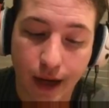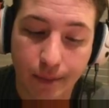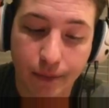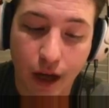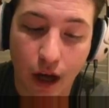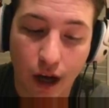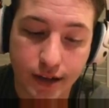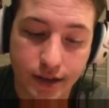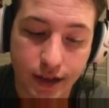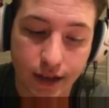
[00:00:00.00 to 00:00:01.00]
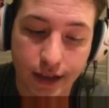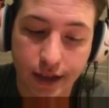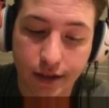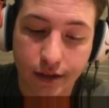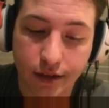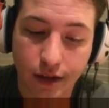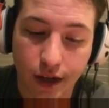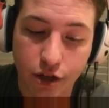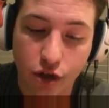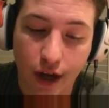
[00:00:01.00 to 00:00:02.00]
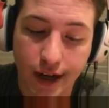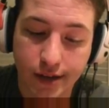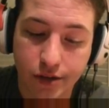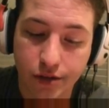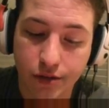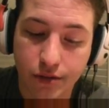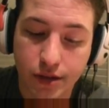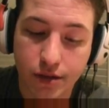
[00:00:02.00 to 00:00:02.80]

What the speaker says: I'm constantly trying to